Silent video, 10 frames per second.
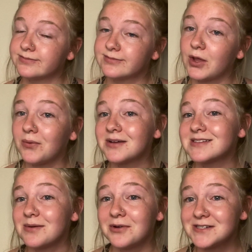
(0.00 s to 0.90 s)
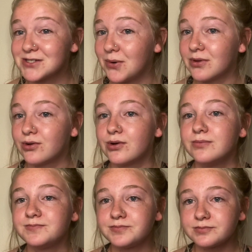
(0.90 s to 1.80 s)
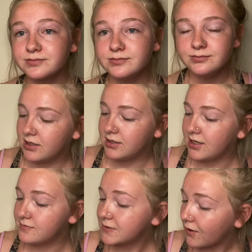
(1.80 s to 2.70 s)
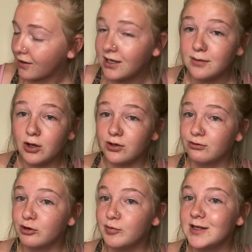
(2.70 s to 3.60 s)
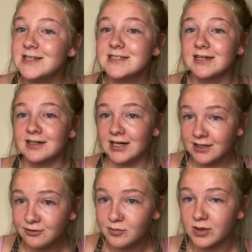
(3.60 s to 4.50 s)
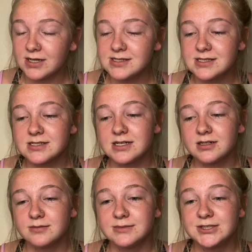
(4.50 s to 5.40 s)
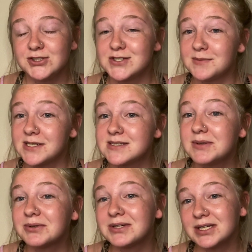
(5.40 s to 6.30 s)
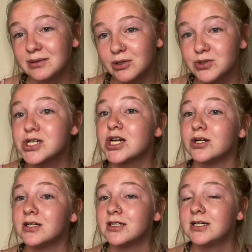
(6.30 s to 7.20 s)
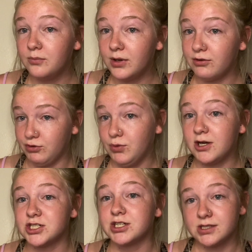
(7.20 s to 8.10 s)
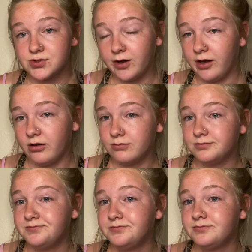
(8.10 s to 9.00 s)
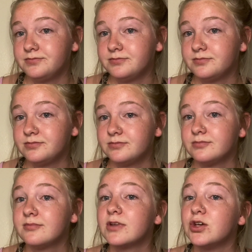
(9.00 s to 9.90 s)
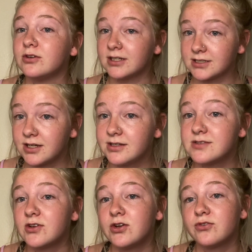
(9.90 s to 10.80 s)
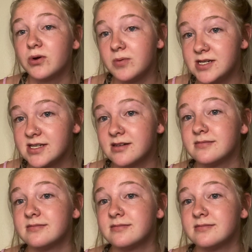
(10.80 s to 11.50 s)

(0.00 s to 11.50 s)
know what someone is going through. And I'm sorry I'm all over the place and kind of a mess. It just makes me really emotional. But if you're watching this right now, you clicked on this video for a reason.